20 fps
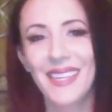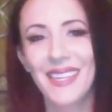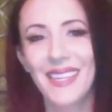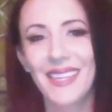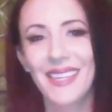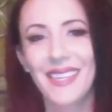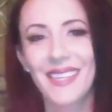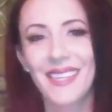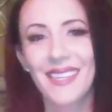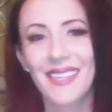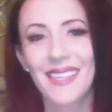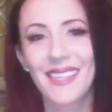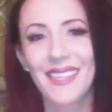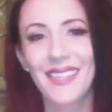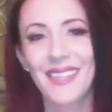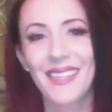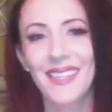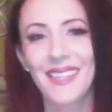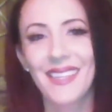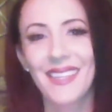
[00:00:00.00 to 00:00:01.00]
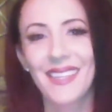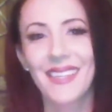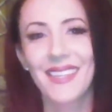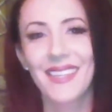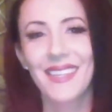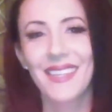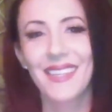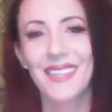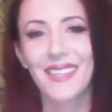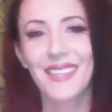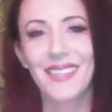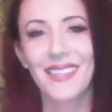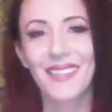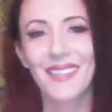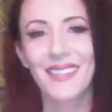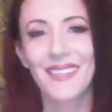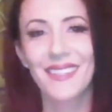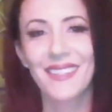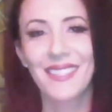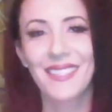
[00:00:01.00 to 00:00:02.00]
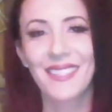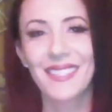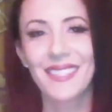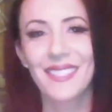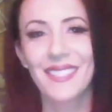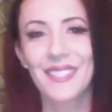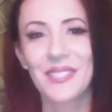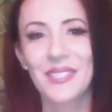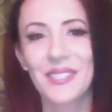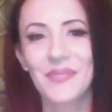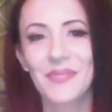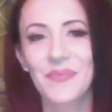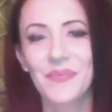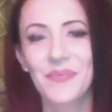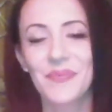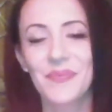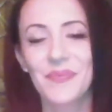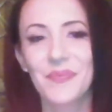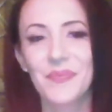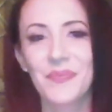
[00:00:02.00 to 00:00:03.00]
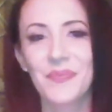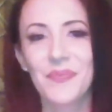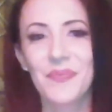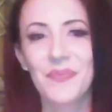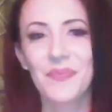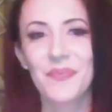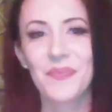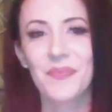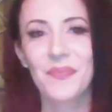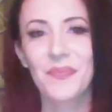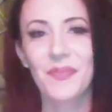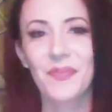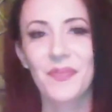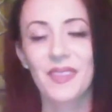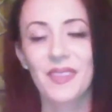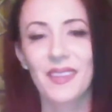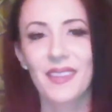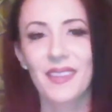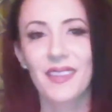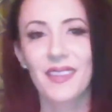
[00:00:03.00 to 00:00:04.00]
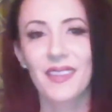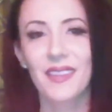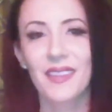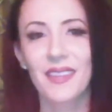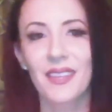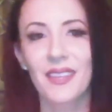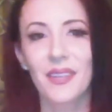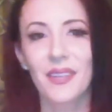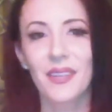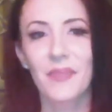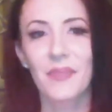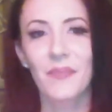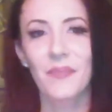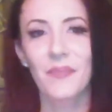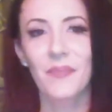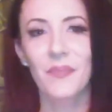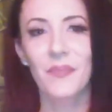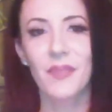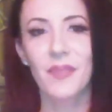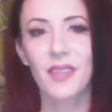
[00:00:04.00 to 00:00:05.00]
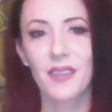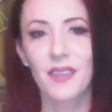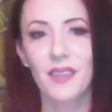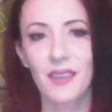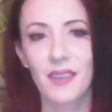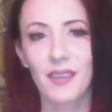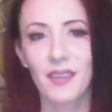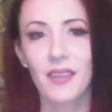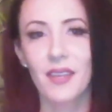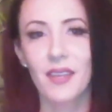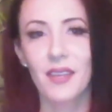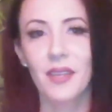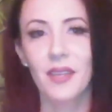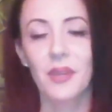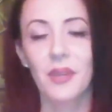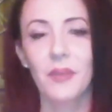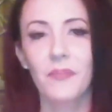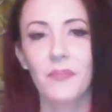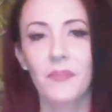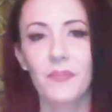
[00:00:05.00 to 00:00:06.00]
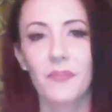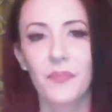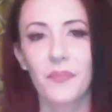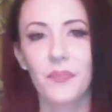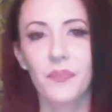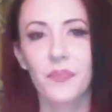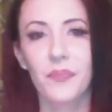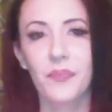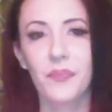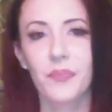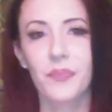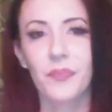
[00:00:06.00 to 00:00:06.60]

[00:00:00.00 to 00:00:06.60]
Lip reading: (silent)